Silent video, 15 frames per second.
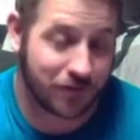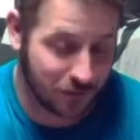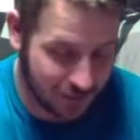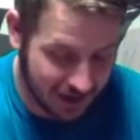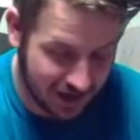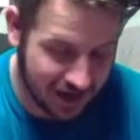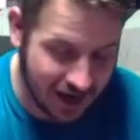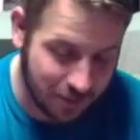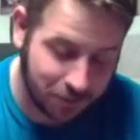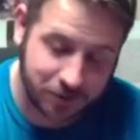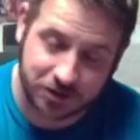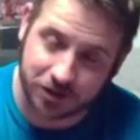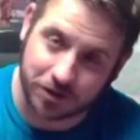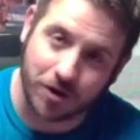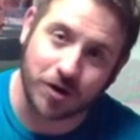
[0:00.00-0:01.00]
From
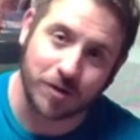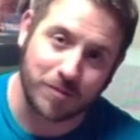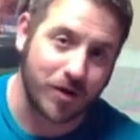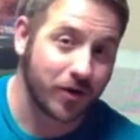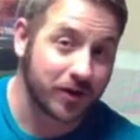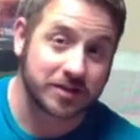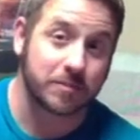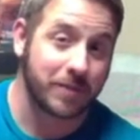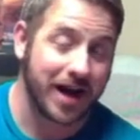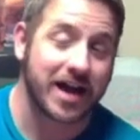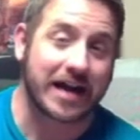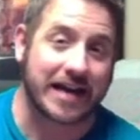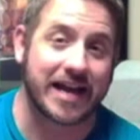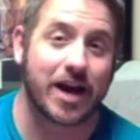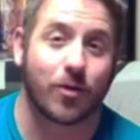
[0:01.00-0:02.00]
Indianapolis to Kokomo, it's
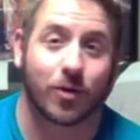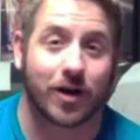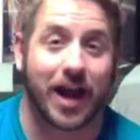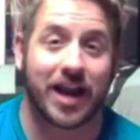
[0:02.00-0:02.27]
about an hour.